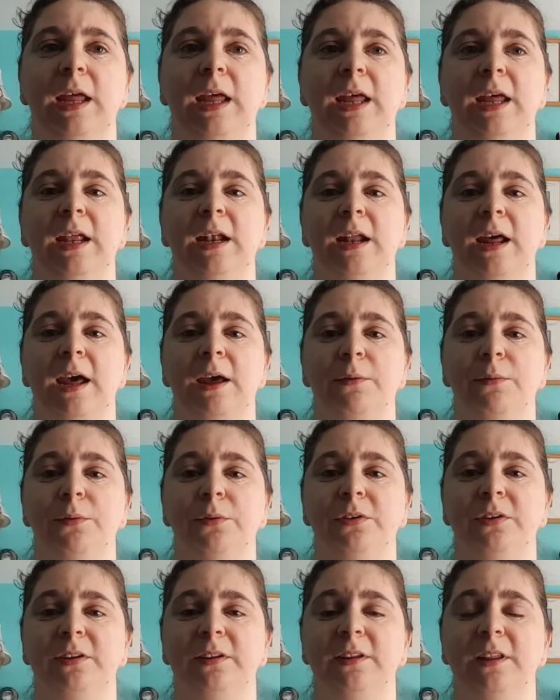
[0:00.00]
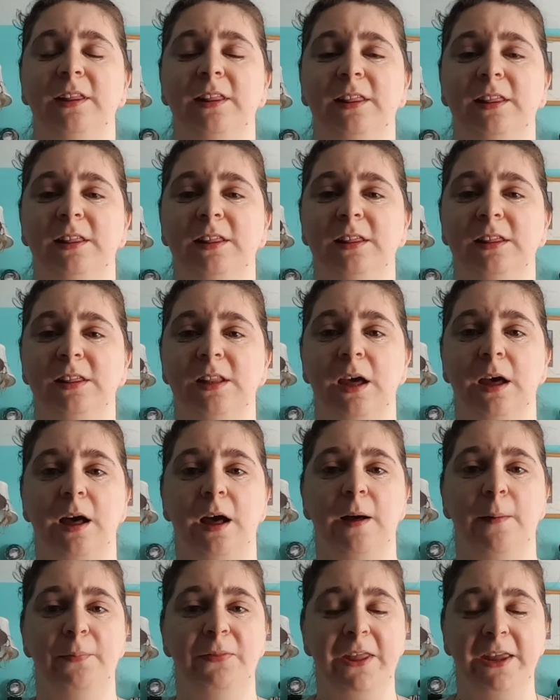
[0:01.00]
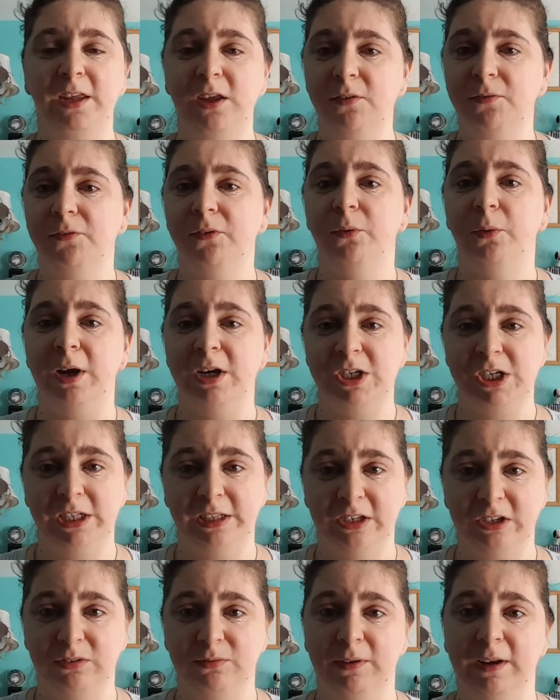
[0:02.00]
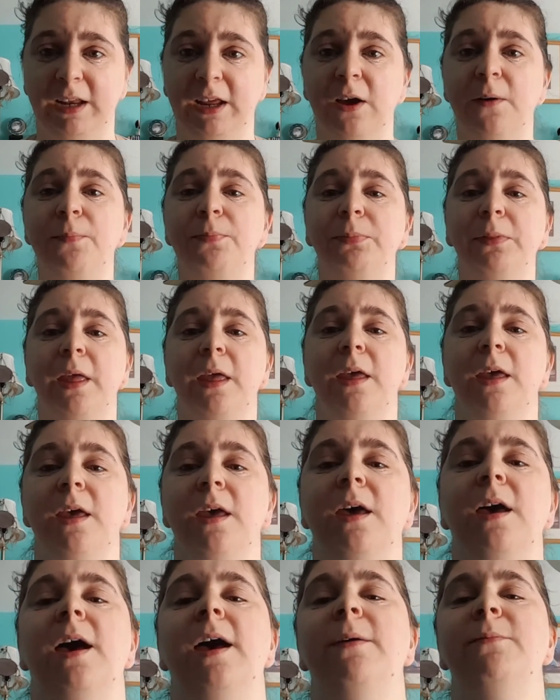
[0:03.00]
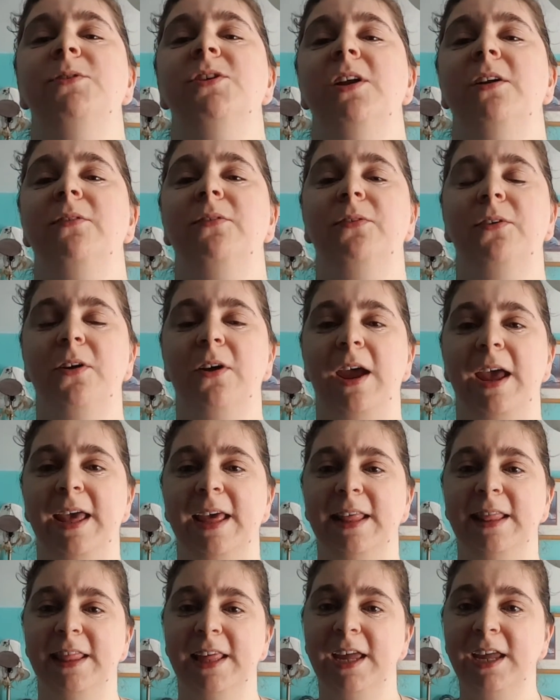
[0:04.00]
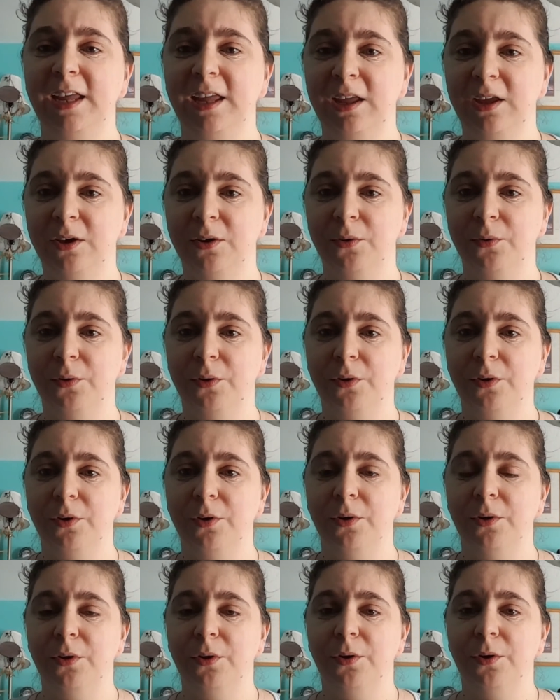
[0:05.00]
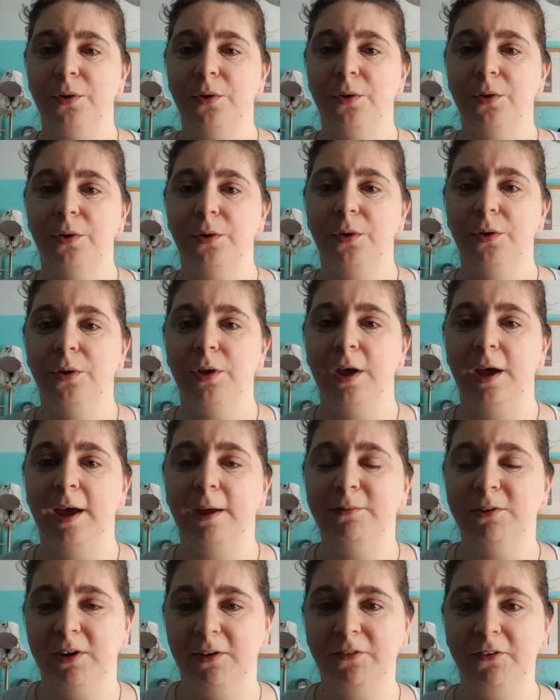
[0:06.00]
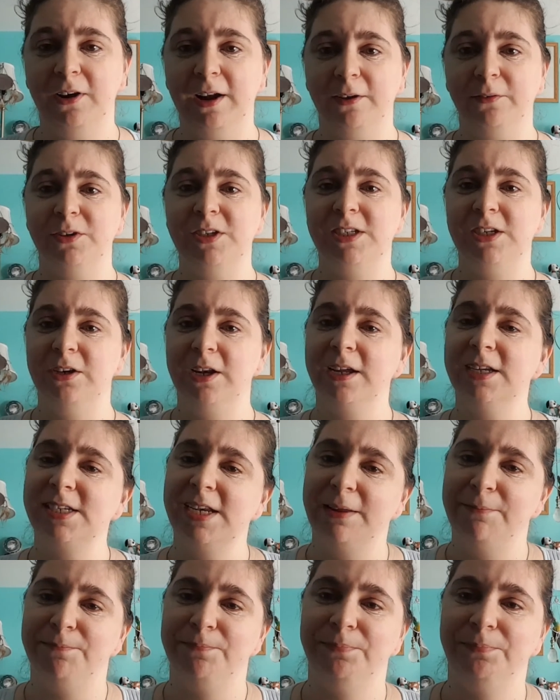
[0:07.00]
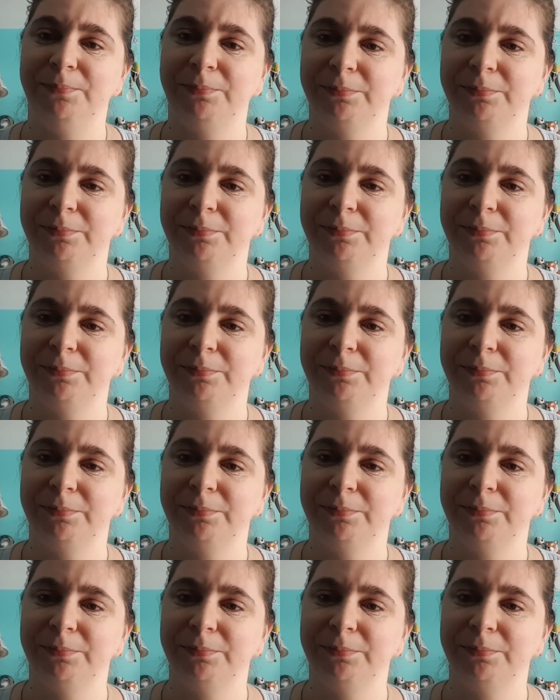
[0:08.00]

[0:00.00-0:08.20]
And I will, um, thank you for watching this video. I'm Jennifer and thank you. I'm Jennifer and I will see you next time.